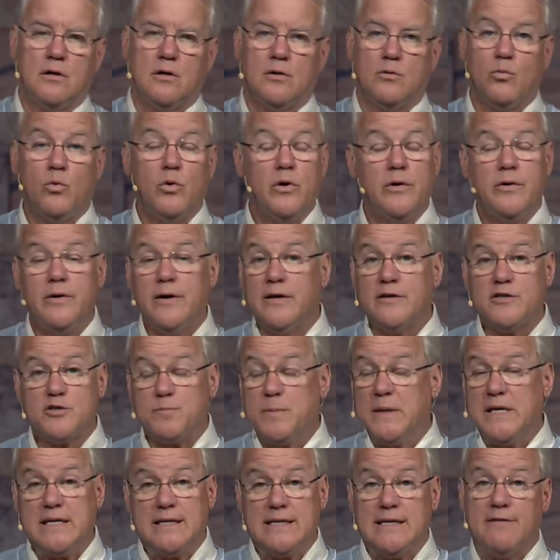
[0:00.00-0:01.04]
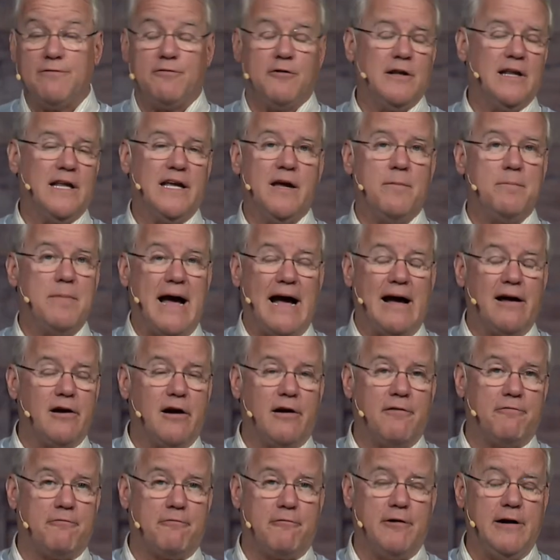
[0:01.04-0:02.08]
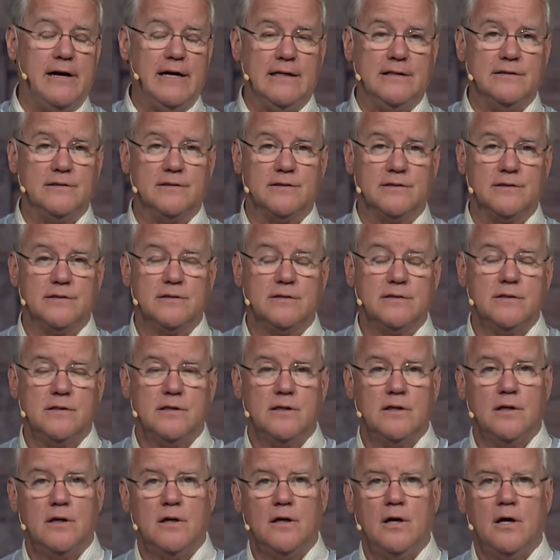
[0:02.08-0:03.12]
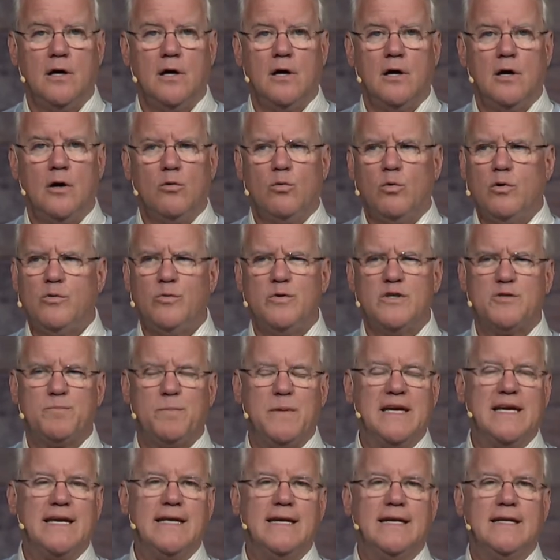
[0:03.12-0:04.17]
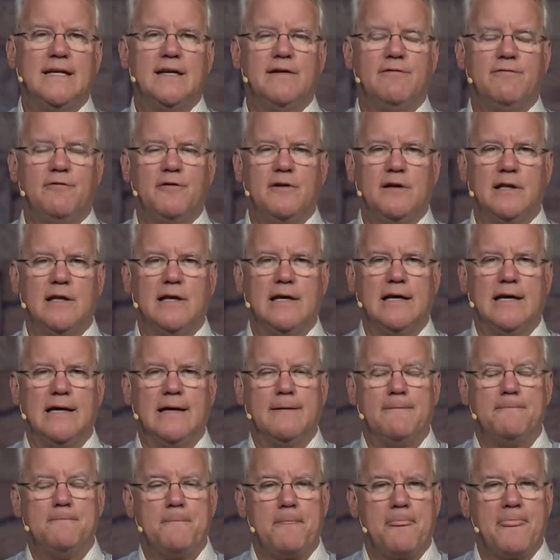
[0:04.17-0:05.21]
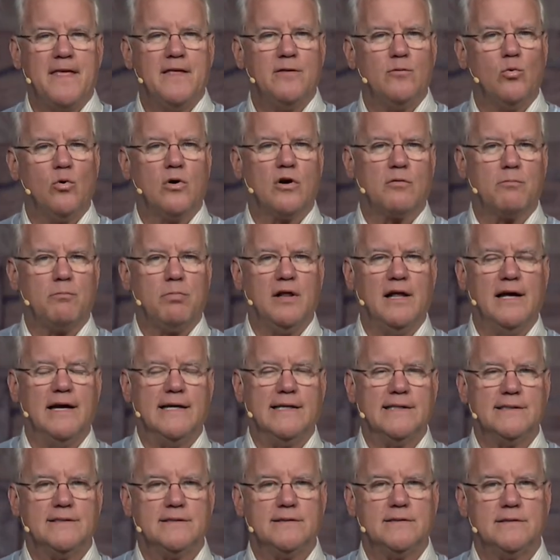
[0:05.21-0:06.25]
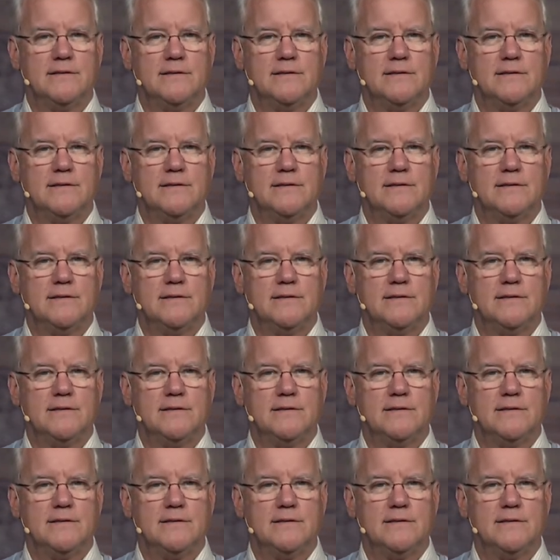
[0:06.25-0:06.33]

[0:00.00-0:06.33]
Would we speak differently about our friends? Would we speak any differently in the workplace